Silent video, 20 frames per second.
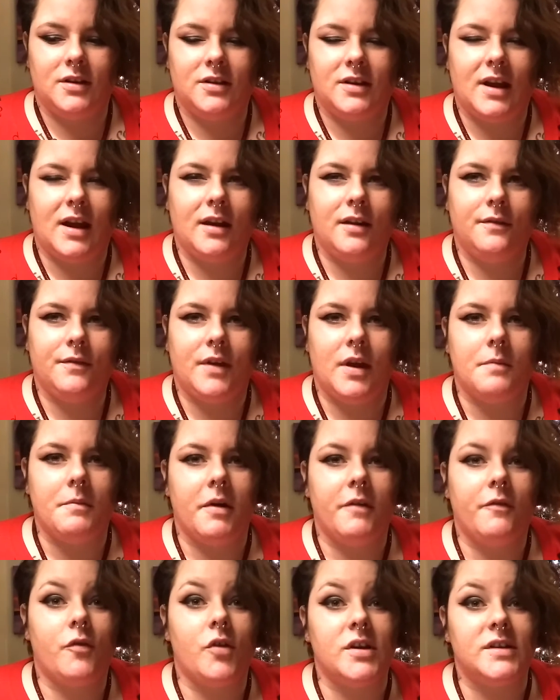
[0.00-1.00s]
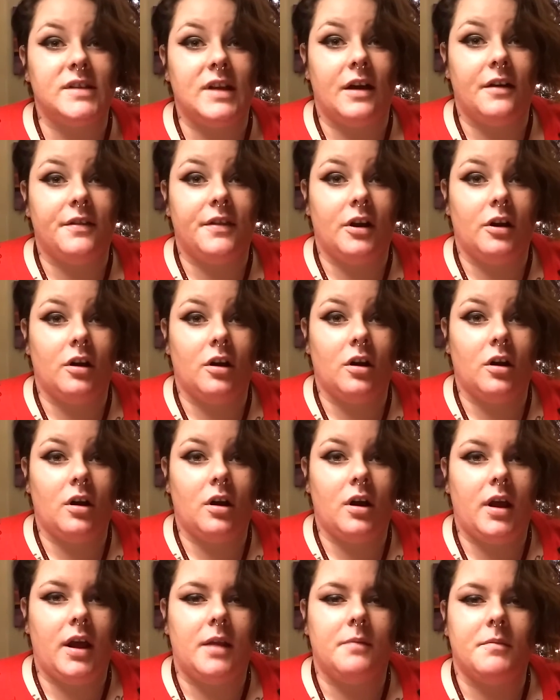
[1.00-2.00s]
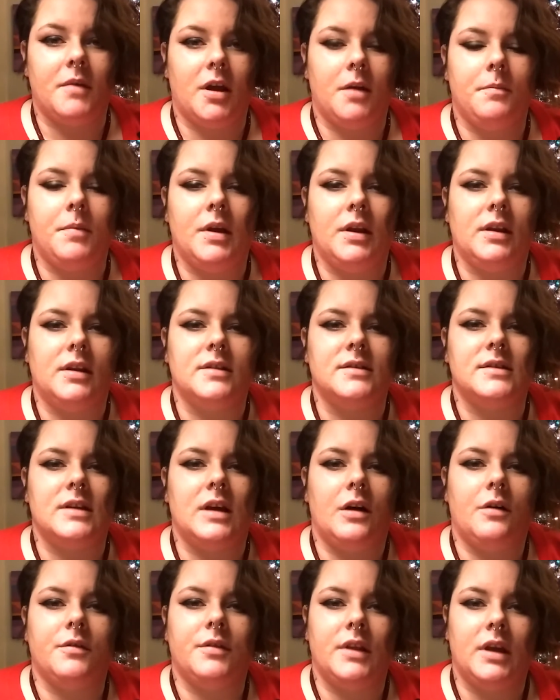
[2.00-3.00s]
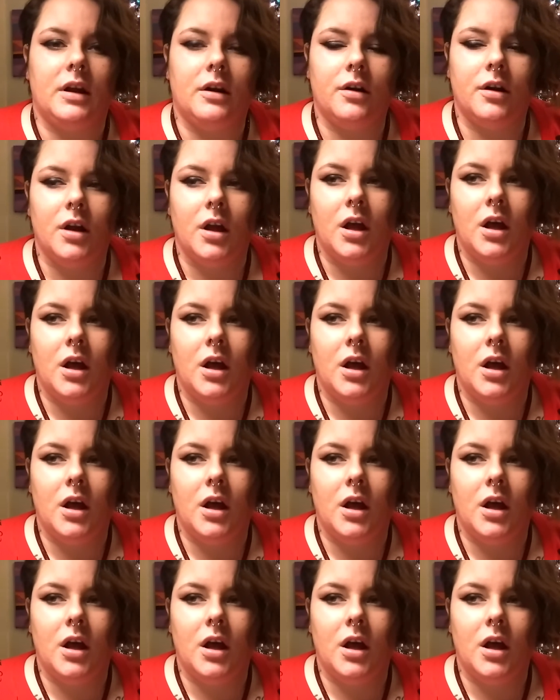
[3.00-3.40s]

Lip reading: kind of get my voice out there and my opinions out there.